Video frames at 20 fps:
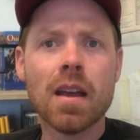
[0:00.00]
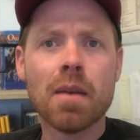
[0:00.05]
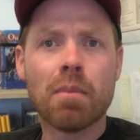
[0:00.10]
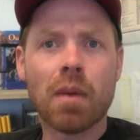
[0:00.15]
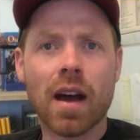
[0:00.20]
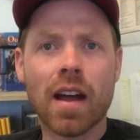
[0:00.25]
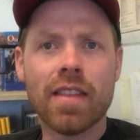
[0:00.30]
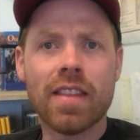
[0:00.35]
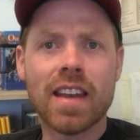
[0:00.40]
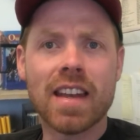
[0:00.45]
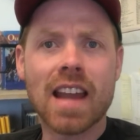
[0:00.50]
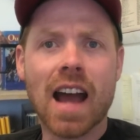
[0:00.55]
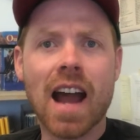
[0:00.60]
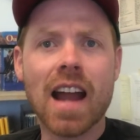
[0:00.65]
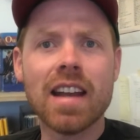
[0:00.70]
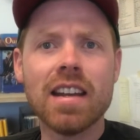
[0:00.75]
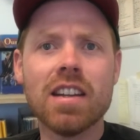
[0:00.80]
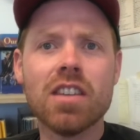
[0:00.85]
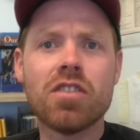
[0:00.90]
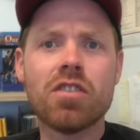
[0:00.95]
But in the
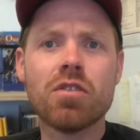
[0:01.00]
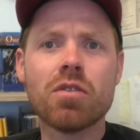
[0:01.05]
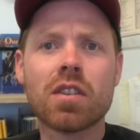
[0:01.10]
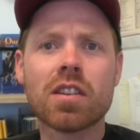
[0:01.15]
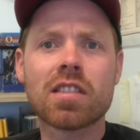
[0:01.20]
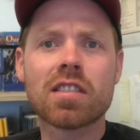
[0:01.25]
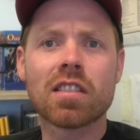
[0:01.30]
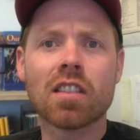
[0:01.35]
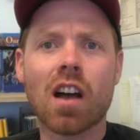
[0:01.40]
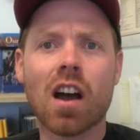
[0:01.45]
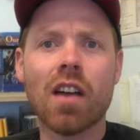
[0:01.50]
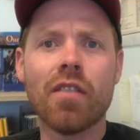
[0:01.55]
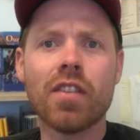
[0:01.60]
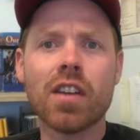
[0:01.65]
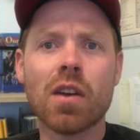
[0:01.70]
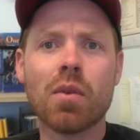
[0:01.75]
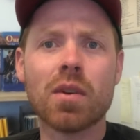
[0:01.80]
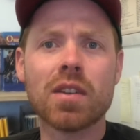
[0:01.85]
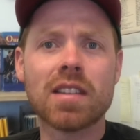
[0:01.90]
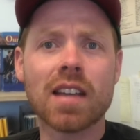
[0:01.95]
90s,
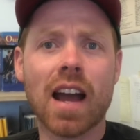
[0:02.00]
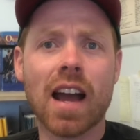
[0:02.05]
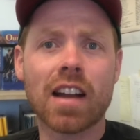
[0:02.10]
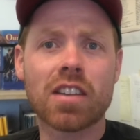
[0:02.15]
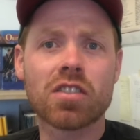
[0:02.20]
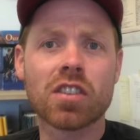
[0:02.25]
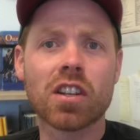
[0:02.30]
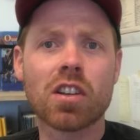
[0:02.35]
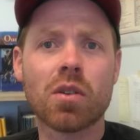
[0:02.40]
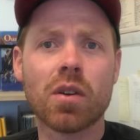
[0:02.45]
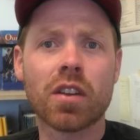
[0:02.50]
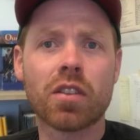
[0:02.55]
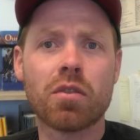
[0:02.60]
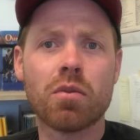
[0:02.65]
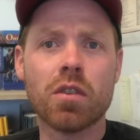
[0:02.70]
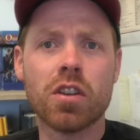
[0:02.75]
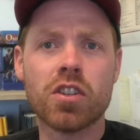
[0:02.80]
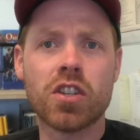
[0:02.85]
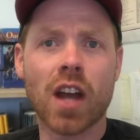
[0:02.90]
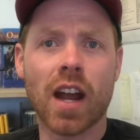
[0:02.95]
Yugoslavia was actually going
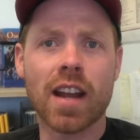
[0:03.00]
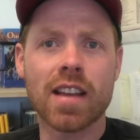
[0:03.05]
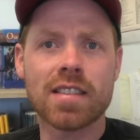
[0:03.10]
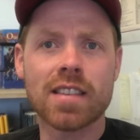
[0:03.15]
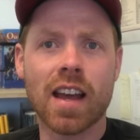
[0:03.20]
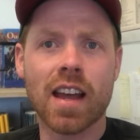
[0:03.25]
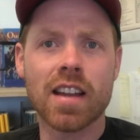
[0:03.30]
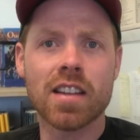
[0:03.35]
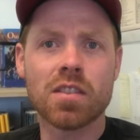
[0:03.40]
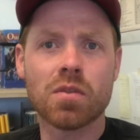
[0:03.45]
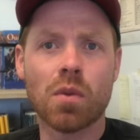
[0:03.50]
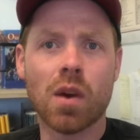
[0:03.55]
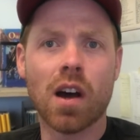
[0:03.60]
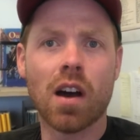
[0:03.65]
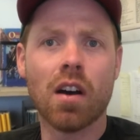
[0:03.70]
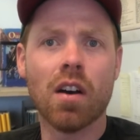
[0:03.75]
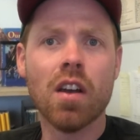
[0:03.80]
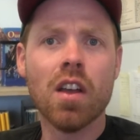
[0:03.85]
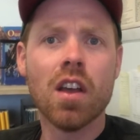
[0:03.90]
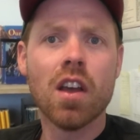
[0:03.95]
through a genocide as
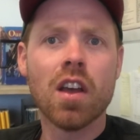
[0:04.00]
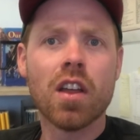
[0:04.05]
well.